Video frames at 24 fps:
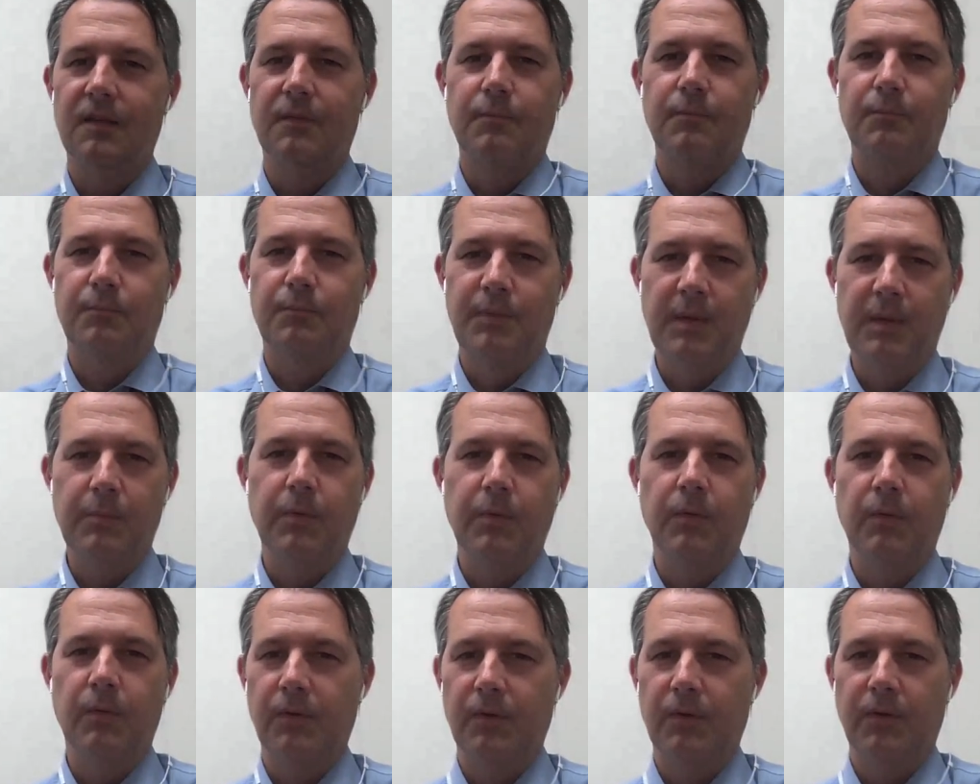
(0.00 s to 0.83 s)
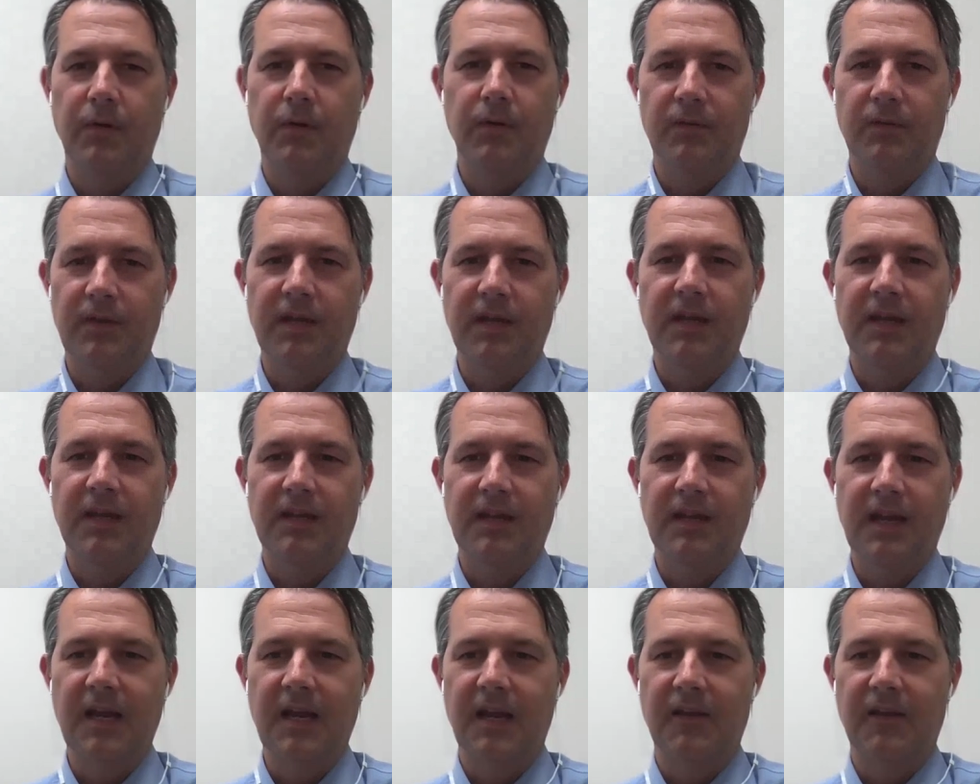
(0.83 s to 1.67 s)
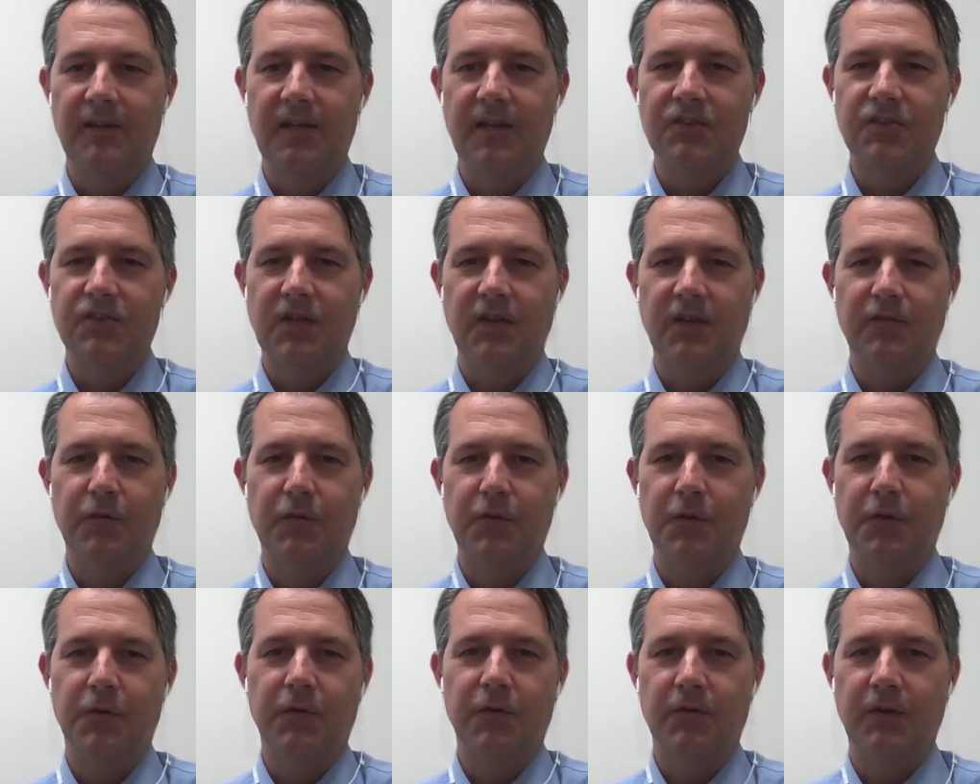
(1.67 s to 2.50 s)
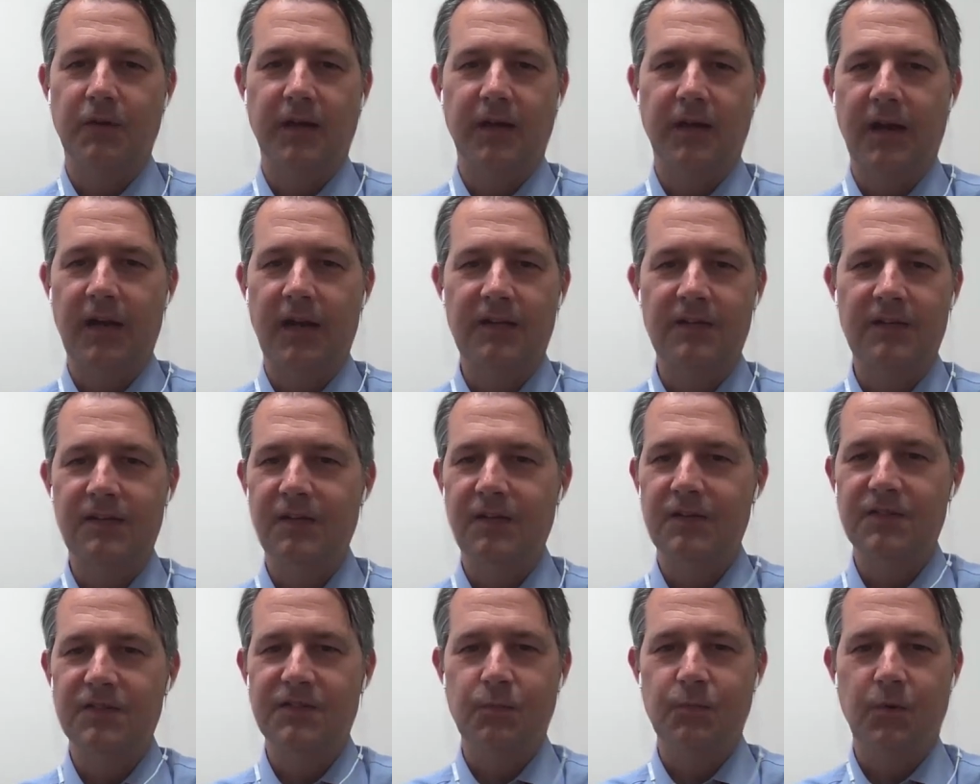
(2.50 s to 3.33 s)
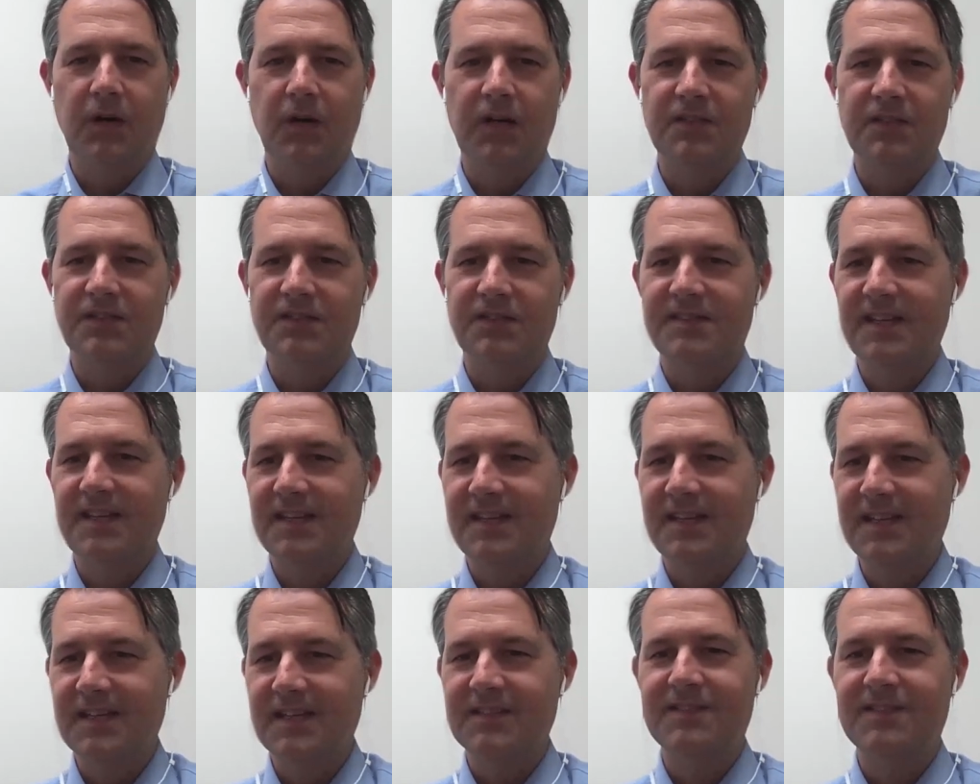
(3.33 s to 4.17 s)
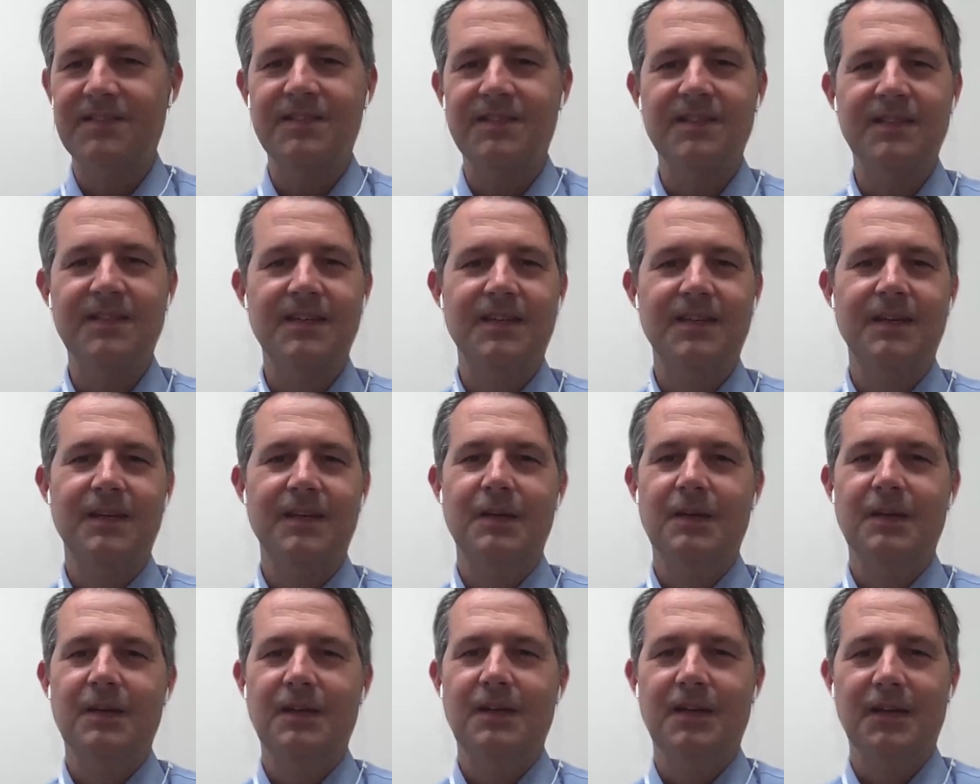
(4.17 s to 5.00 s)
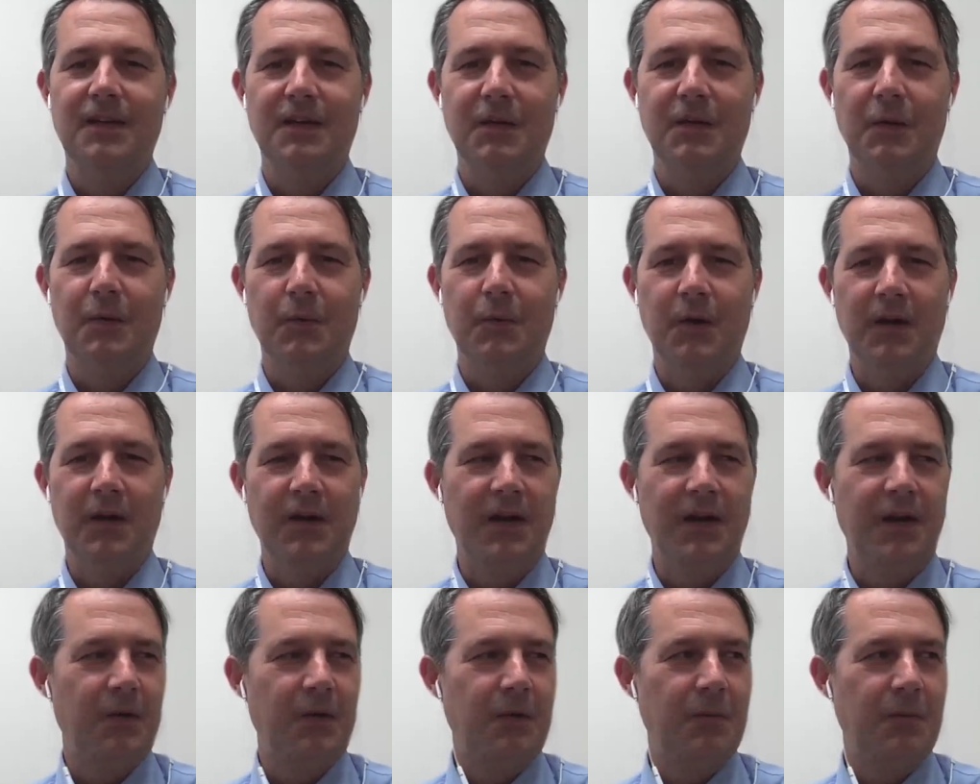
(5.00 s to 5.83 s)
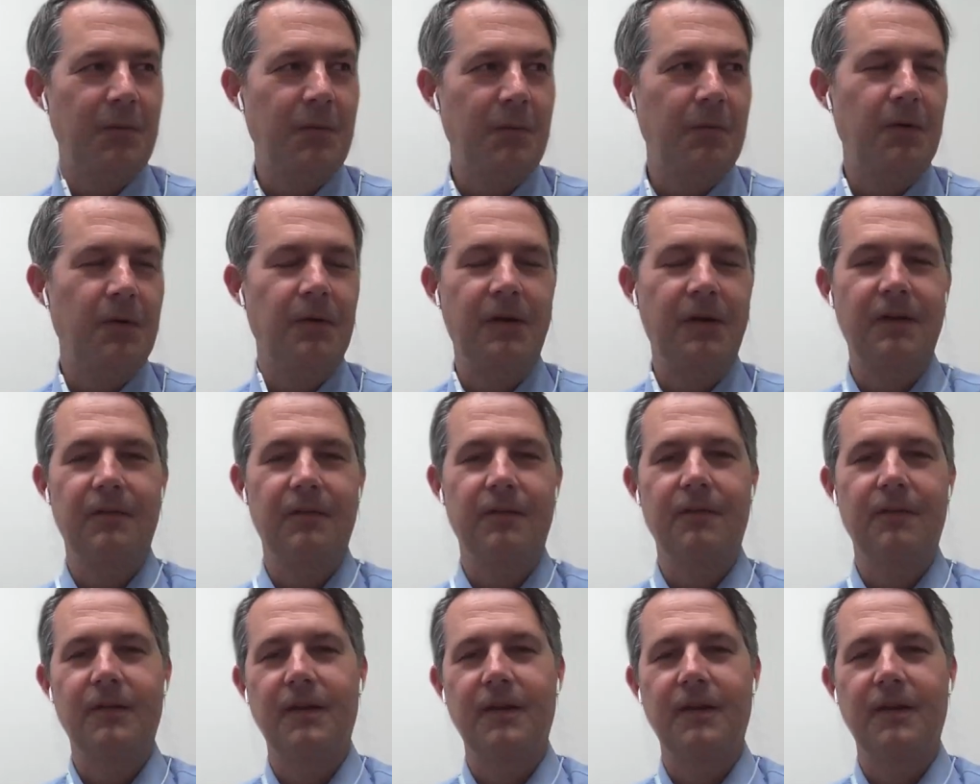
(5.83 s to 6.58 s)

people are thinking they have deja vu. They're like, I could have swore I just did this. You know, I don't remember. And